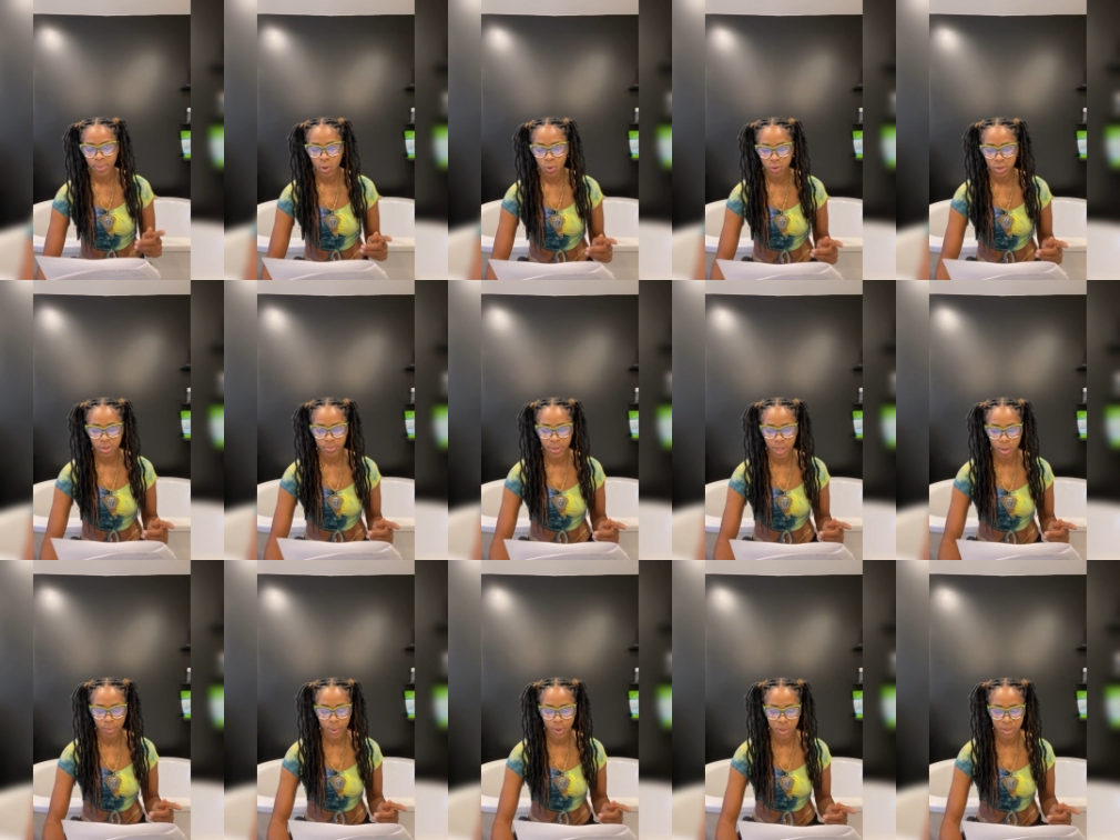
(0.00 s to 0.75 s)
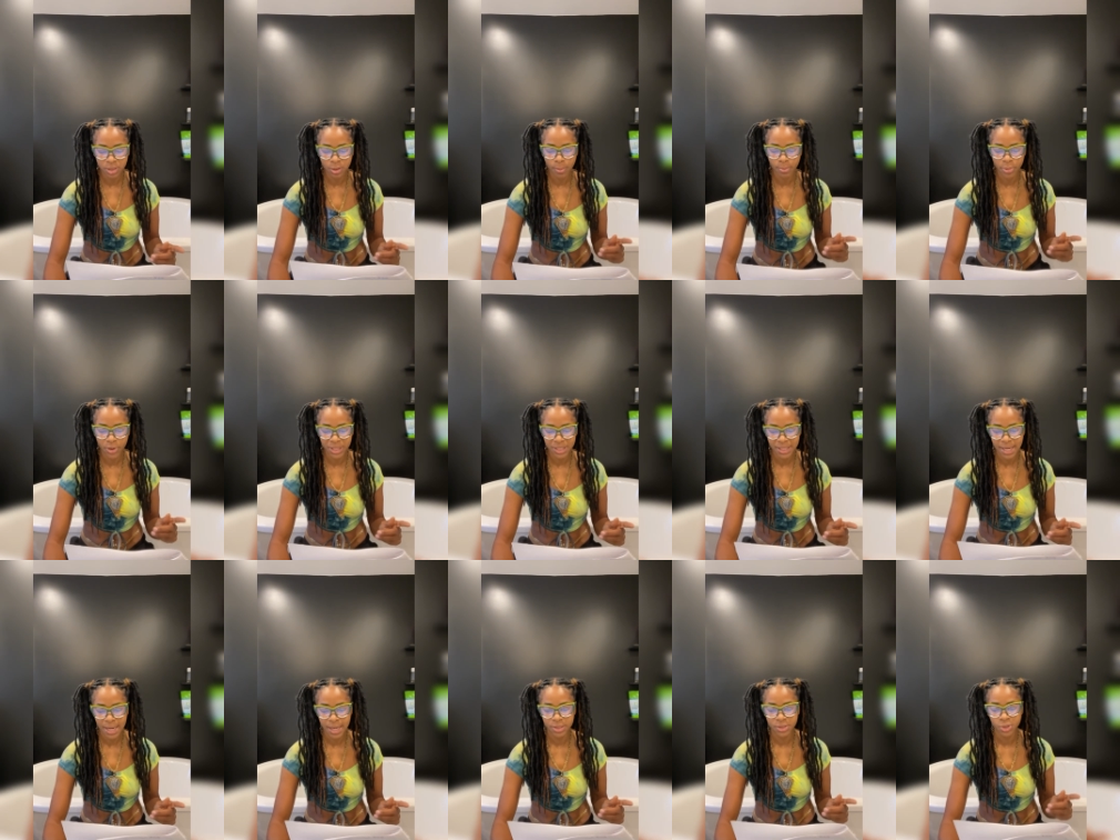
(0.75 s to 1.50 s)
postmenopausal
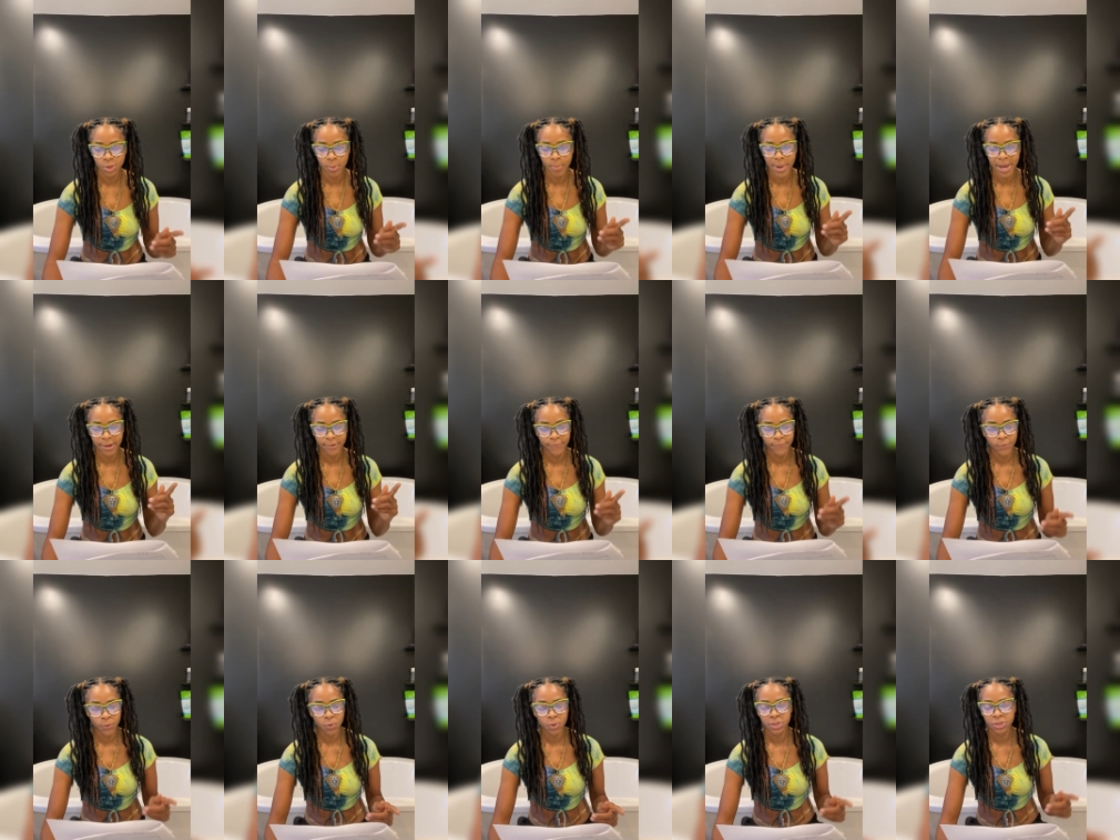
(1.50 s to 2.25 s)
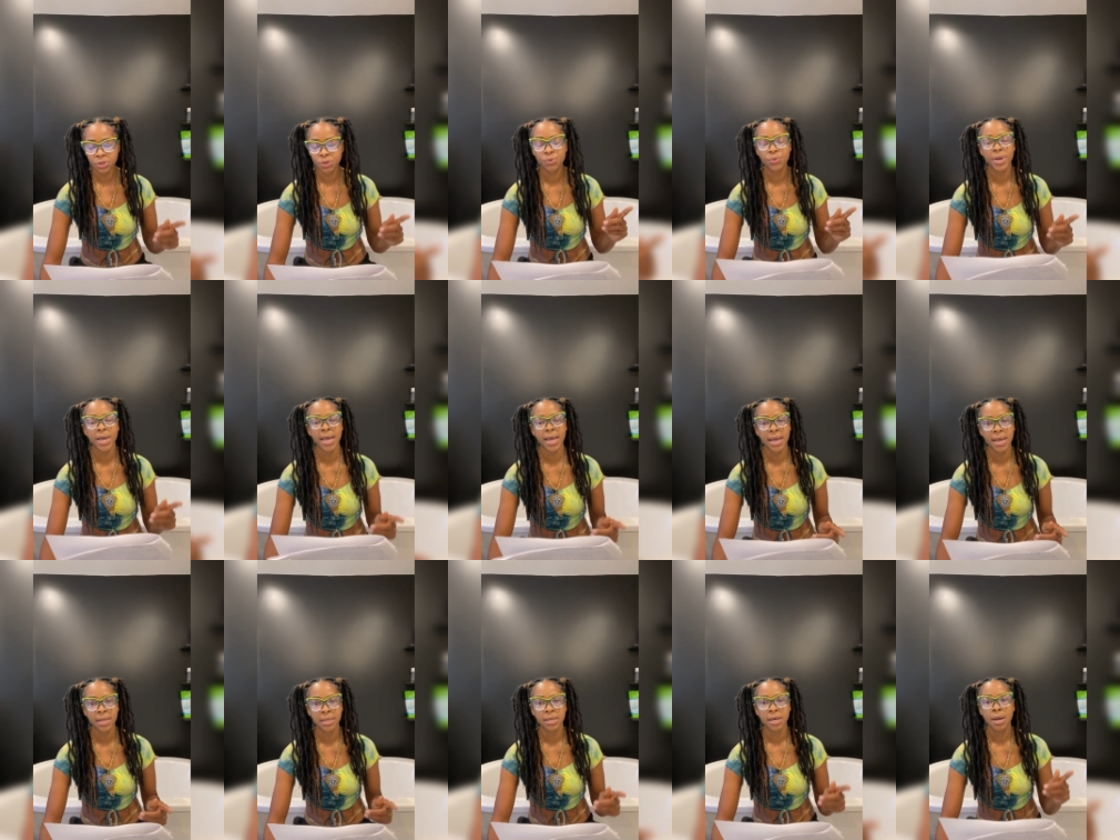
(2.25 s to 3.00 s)
breast cancer by 4
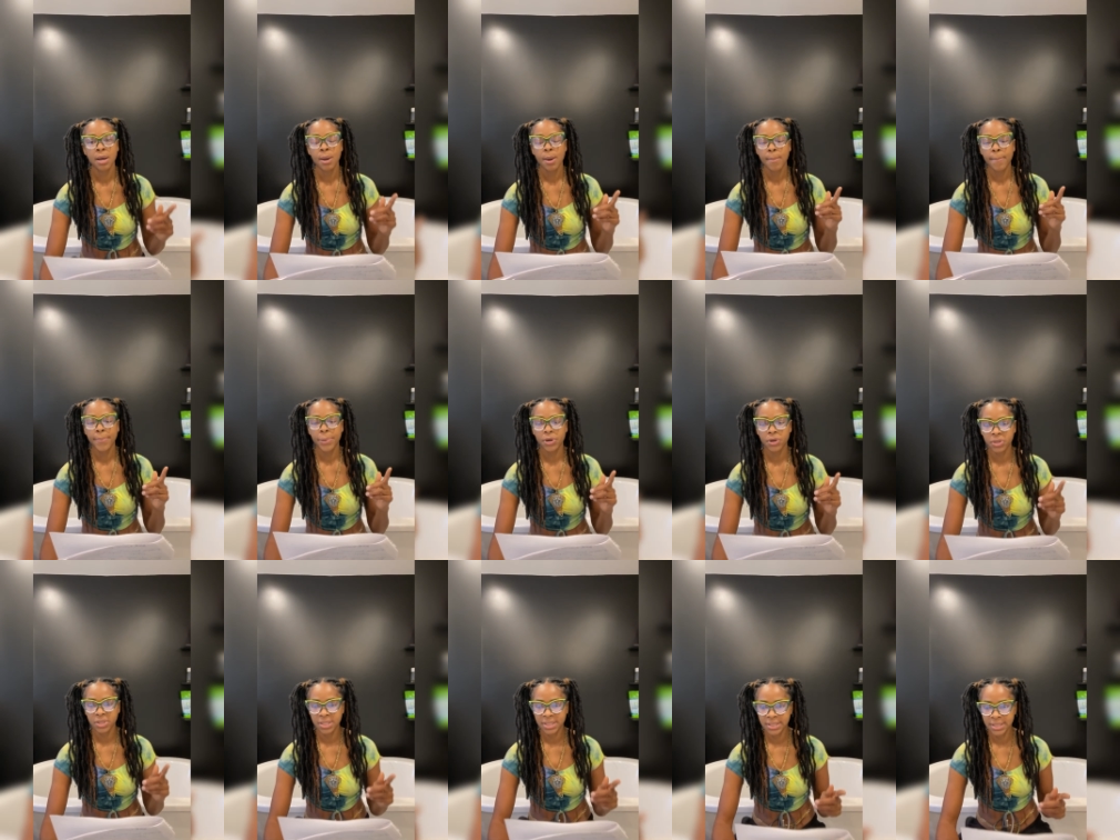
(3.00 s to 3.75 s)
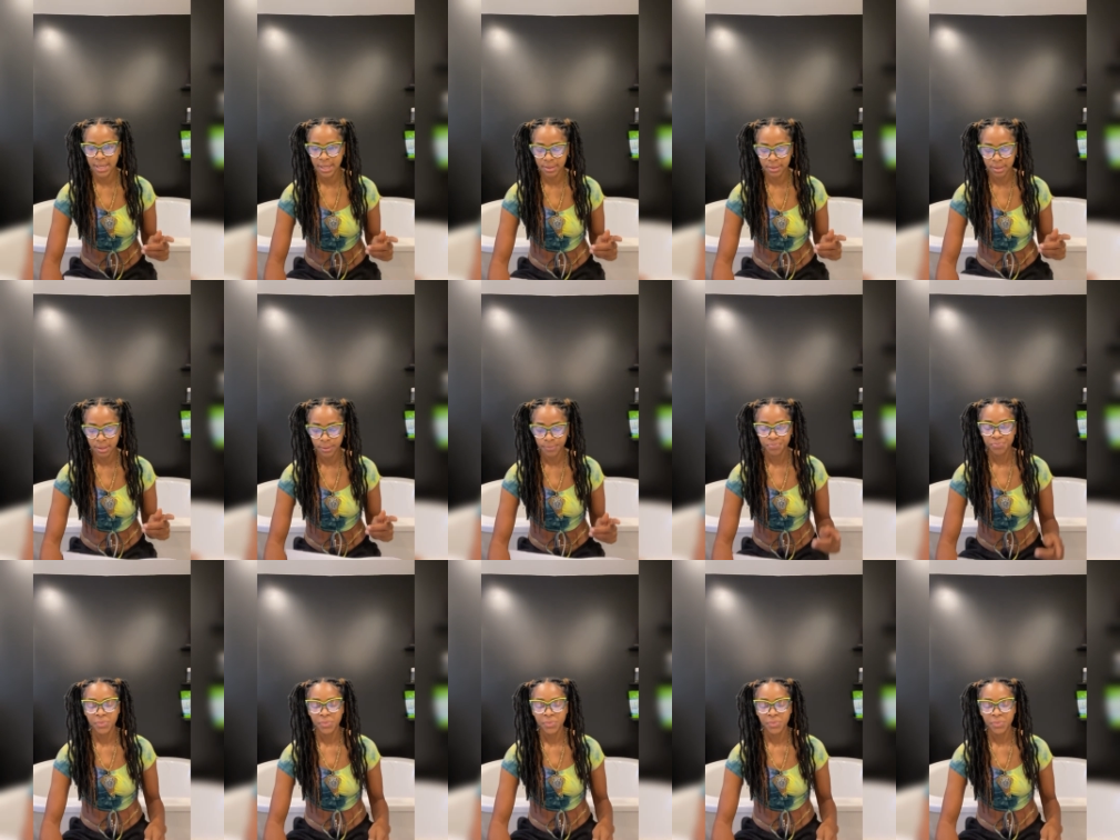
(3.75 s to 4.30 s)
to 8%.